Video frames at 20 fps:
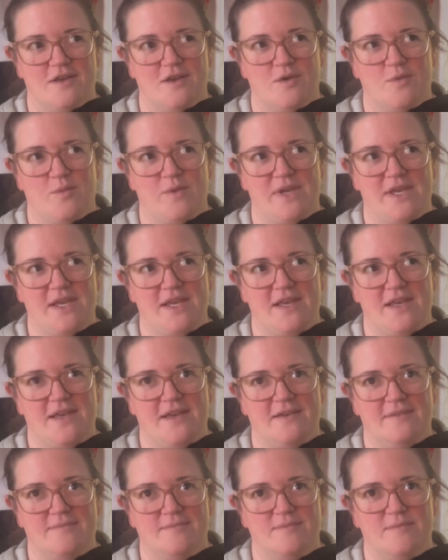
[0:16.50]

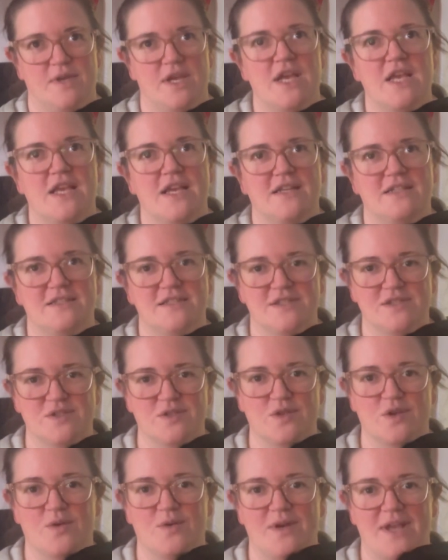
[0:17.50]
we got to
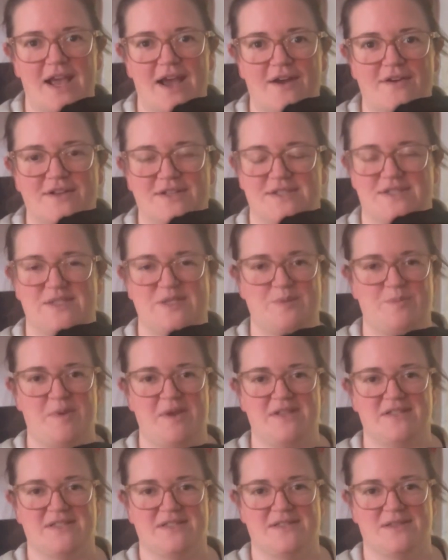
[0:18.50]
slow down and
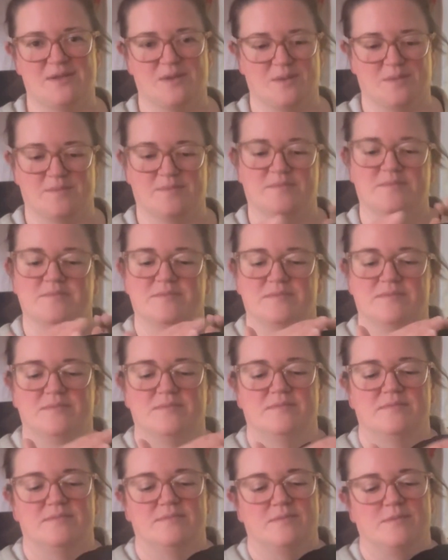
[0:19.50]
spend some
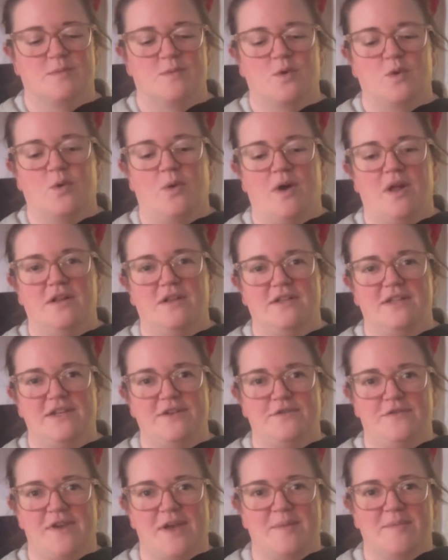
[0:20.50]

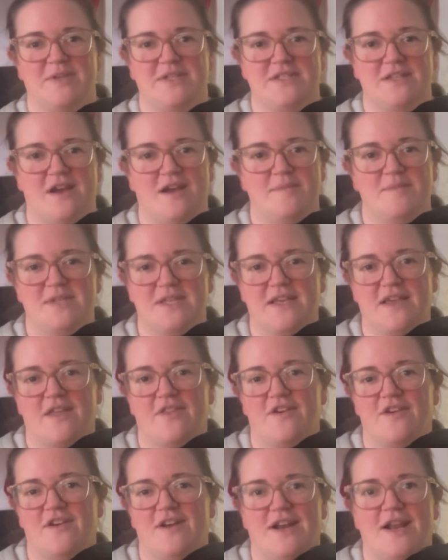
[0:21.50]
quality family time
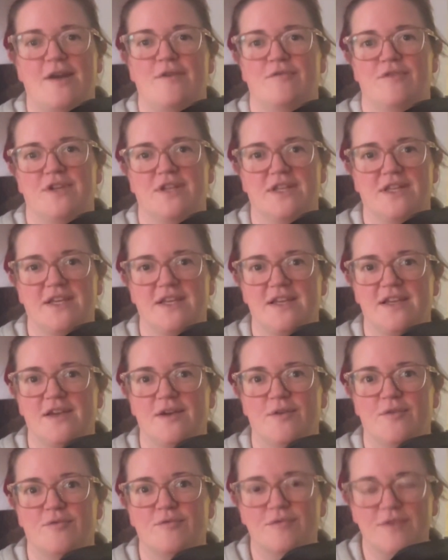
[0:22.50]
together, and I really,
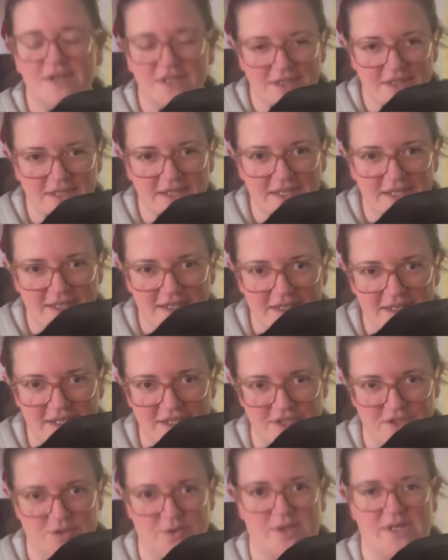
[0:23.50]
really
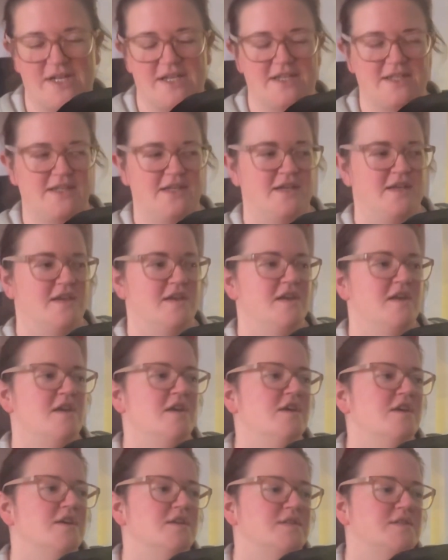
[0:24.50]
enjoyed it.
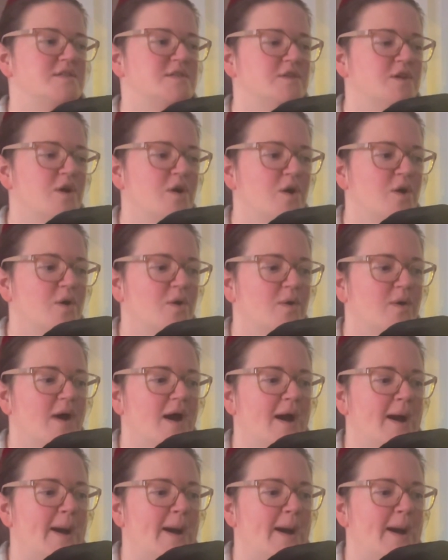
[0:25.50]
So,